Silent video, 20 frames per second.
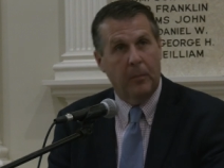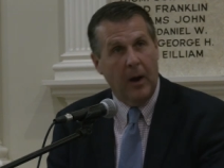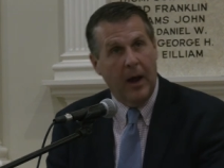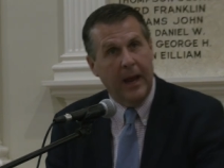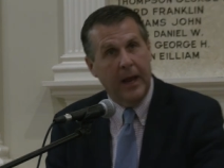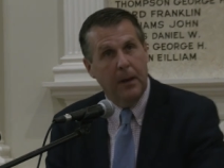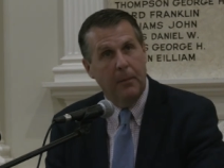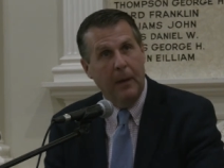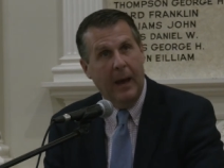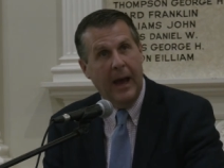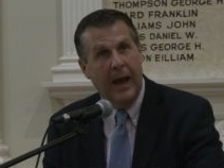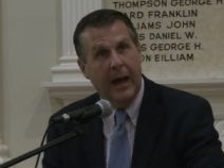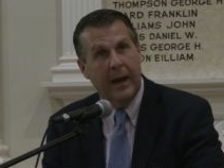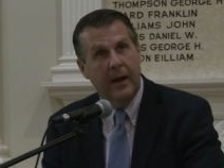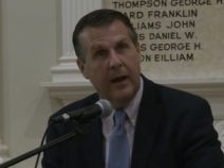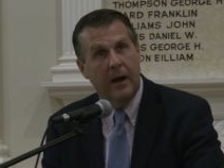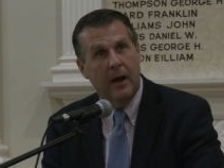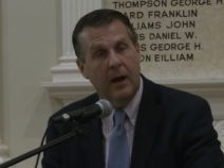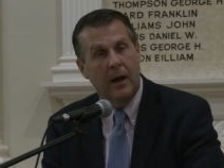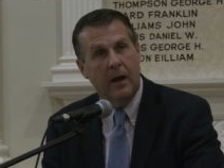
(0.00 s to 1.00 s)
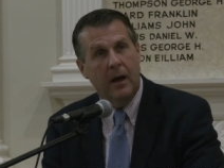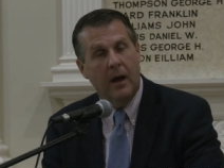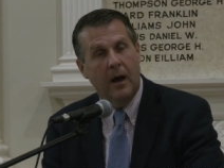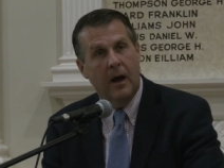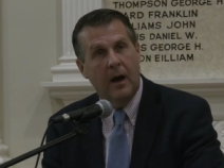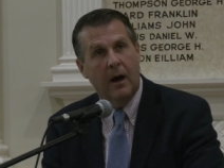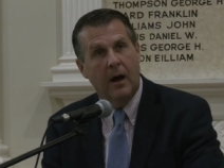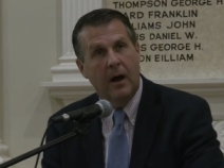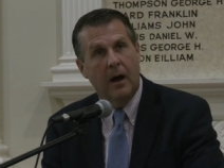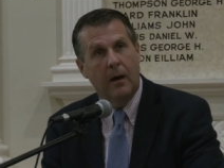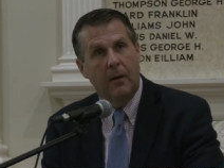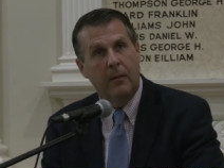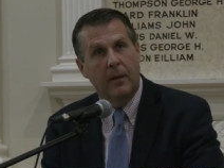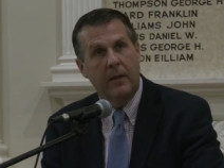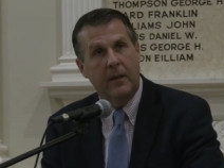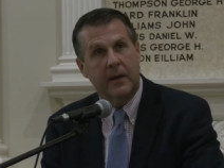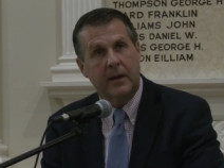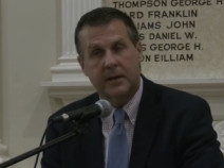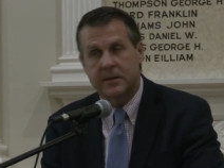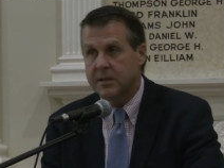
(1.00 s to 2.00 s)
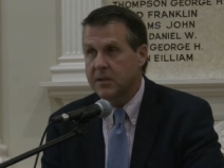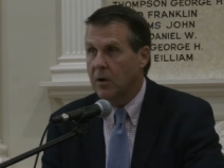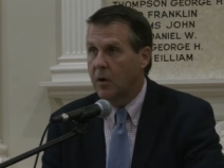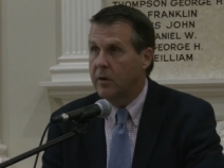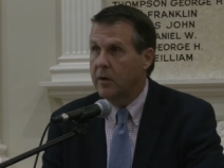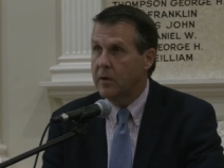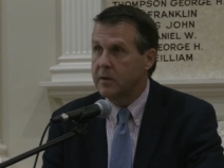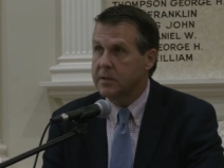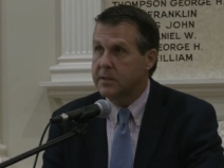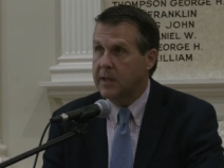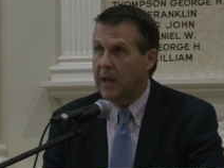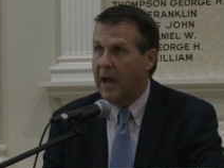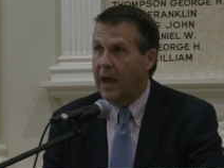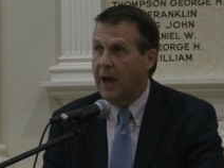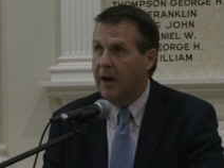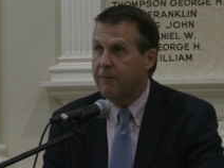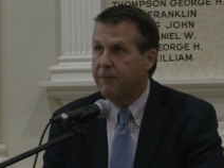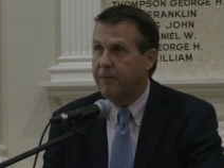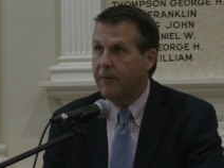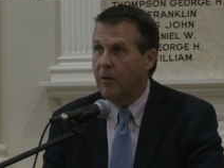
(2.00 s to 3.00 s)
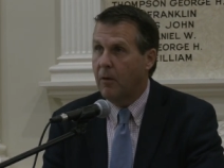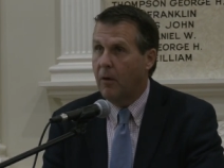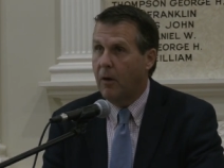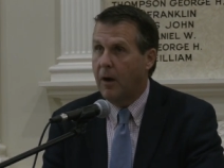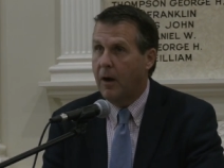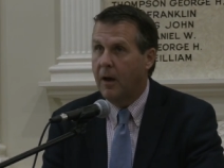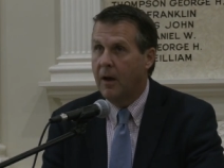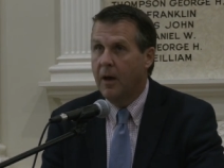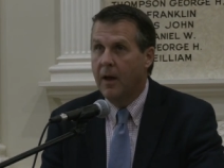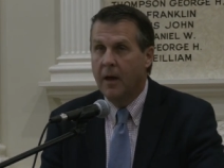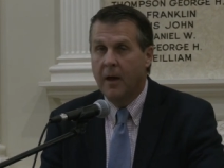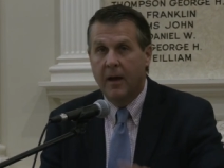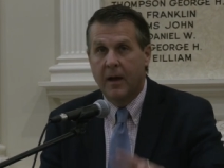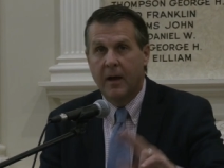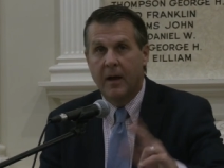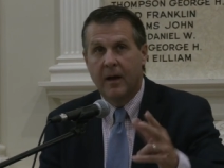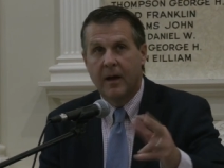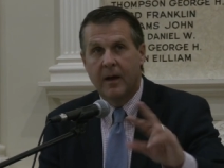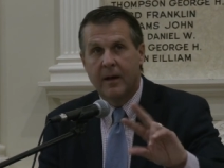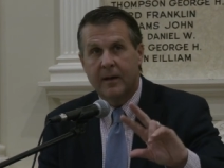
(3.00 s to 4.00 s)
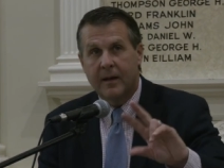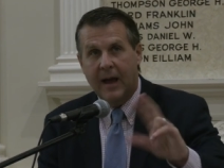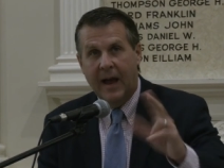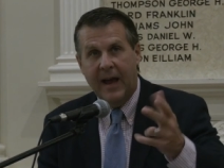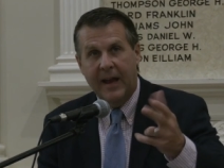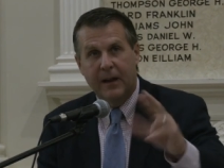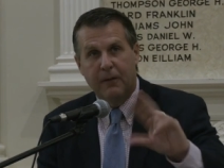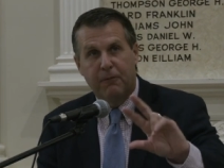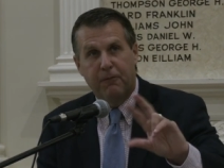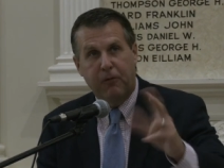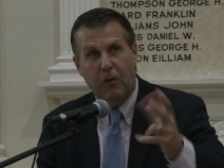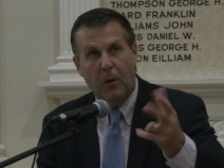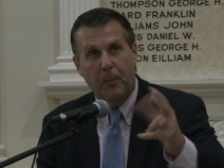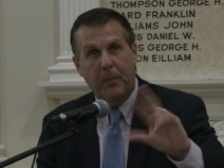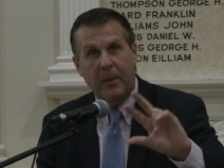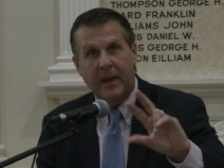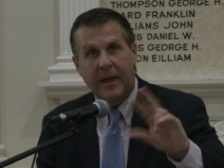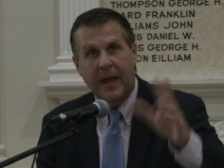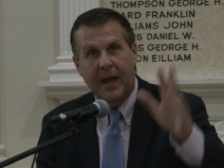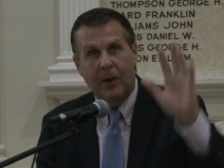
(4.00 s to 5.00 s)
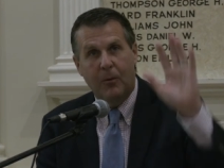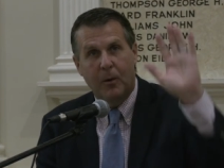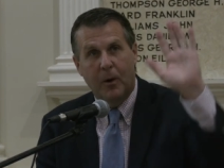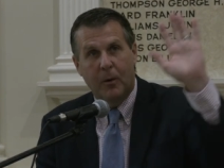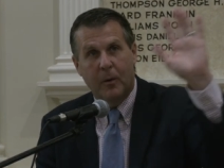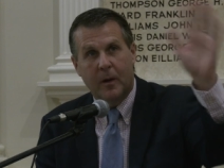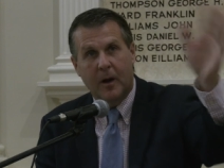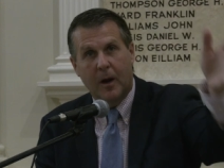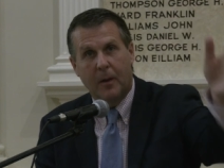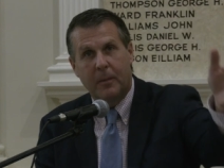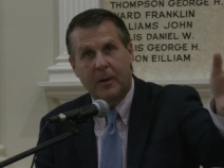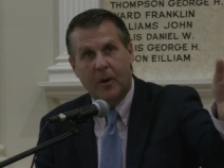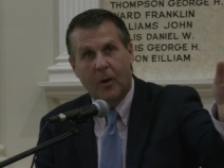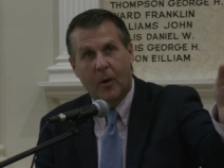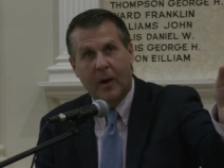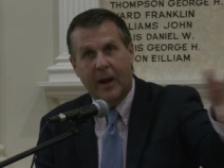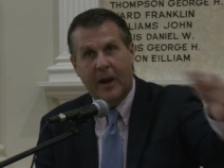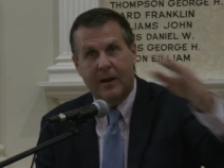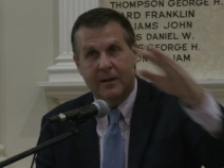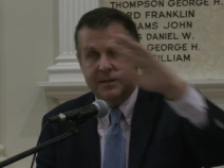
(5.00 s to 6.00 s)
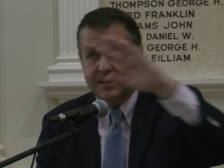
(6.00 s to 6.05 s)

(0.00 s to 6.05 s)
Brian Matta, uh, the custodial staff, for uh, kind of flipping it. We were going to be going